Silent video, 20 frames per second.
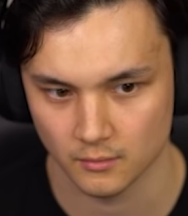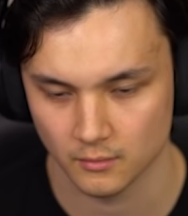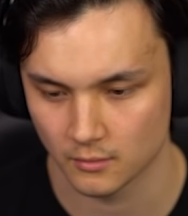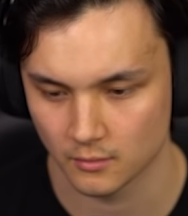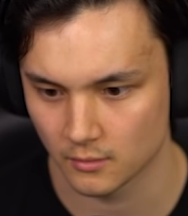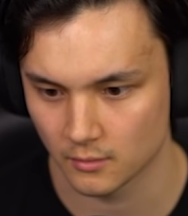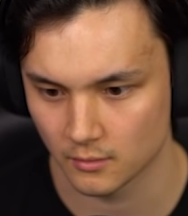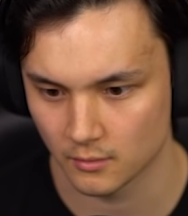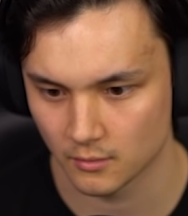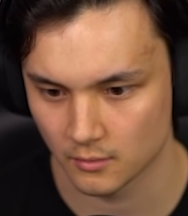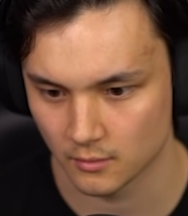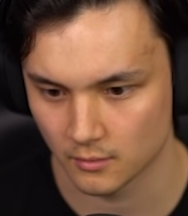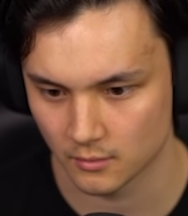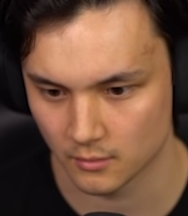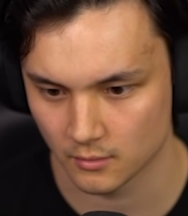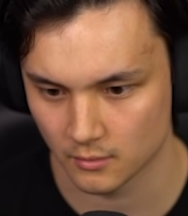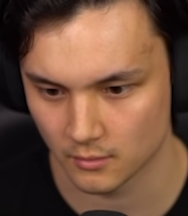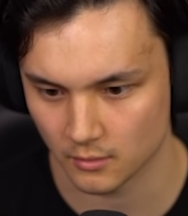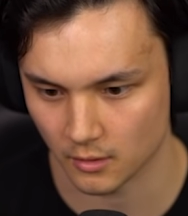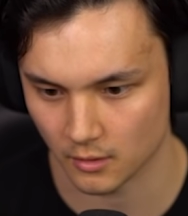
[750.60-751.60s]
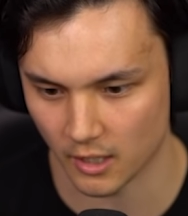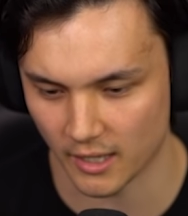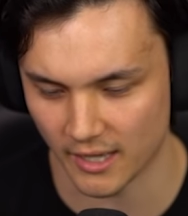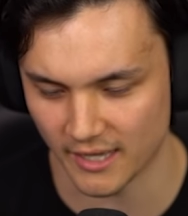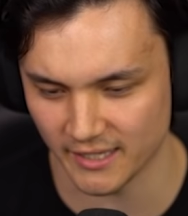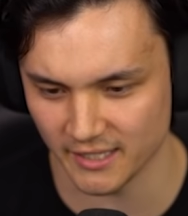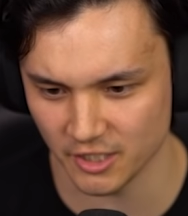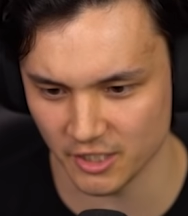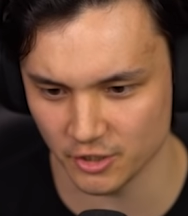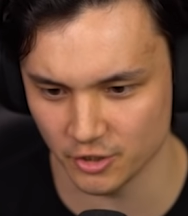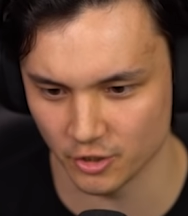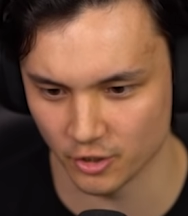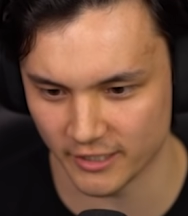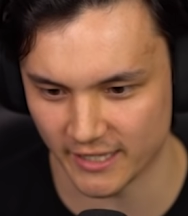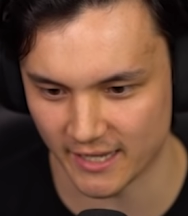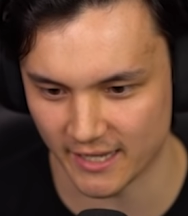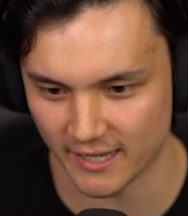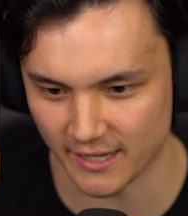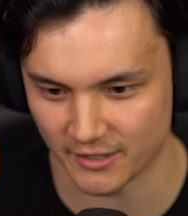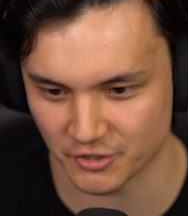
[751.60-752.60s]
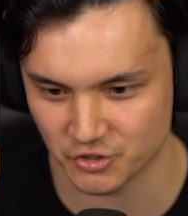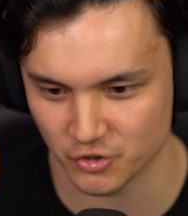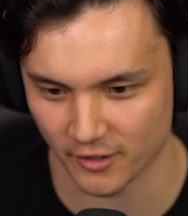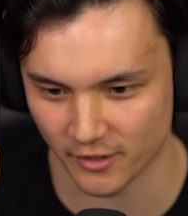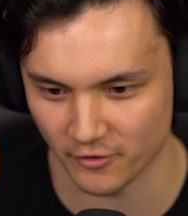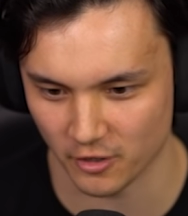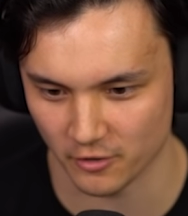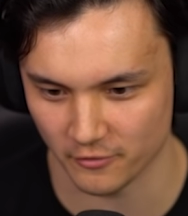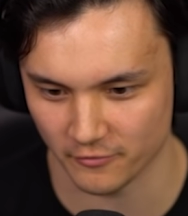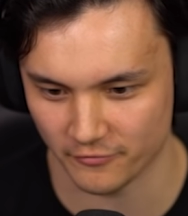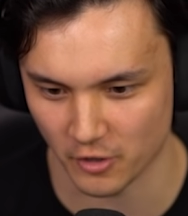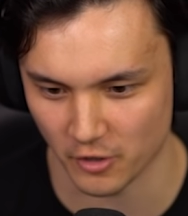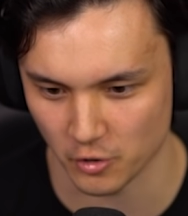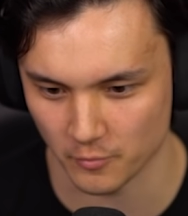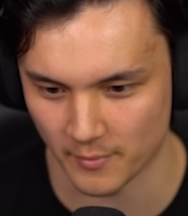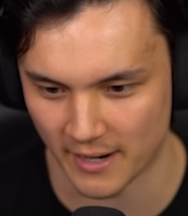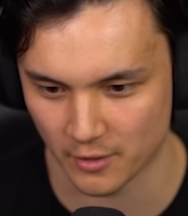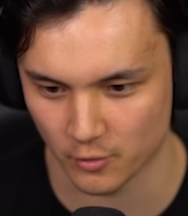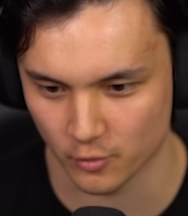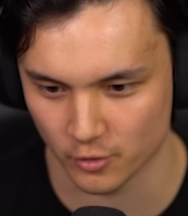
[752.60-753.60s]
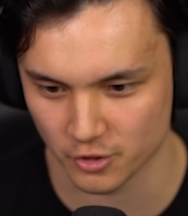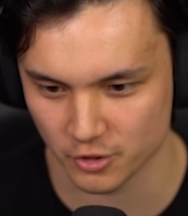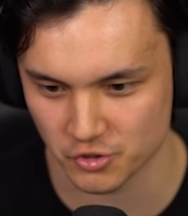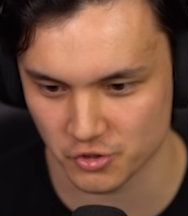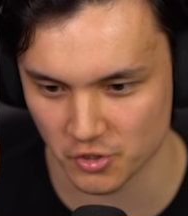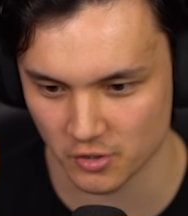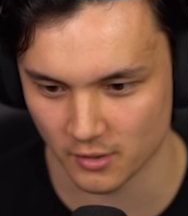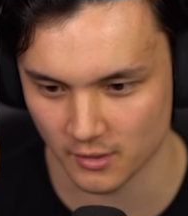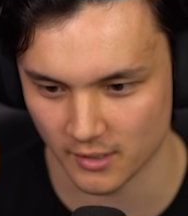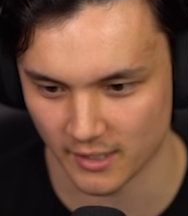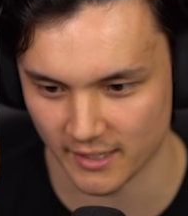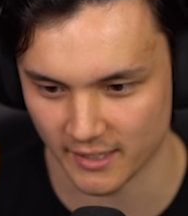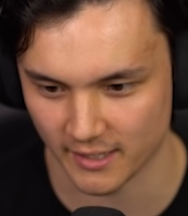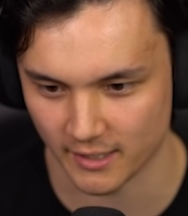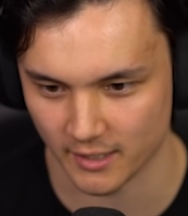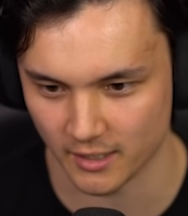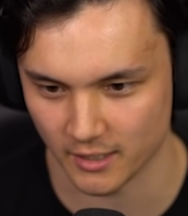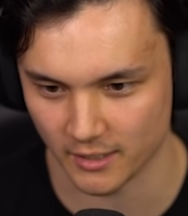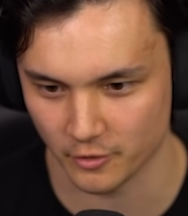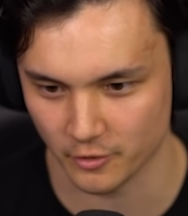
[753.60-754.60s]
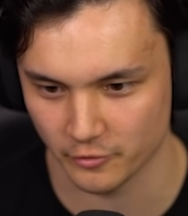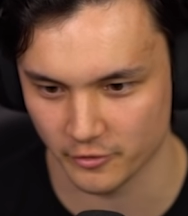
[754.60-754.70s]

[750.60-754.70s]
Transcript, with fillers: you say. Yeah. Sorry, follow my order, sir. I know